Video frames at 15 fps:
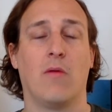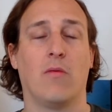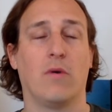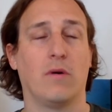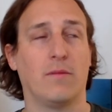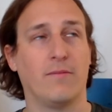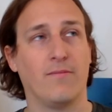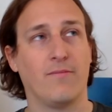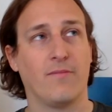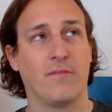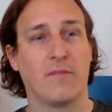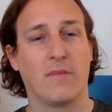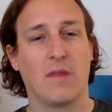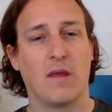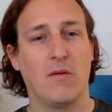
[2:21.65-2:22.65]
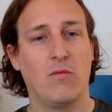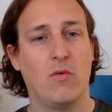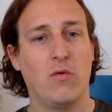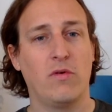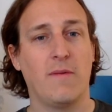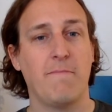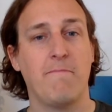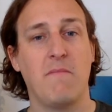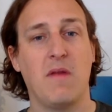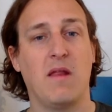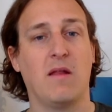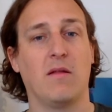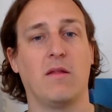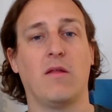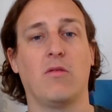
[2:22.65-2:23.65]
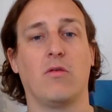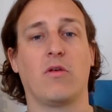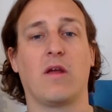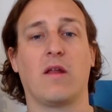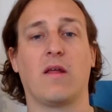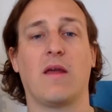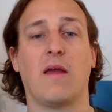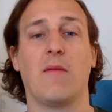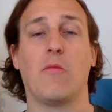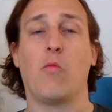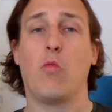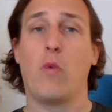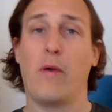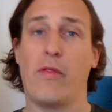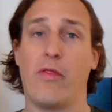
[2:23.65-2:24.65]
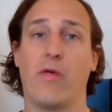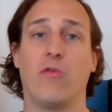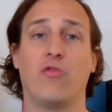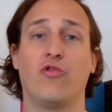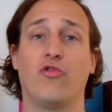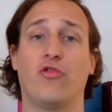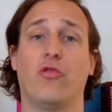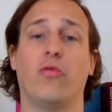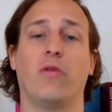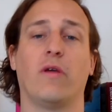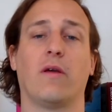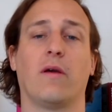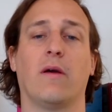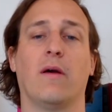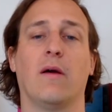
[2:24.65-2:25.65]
Well, I won't immediately look at a game with shooting,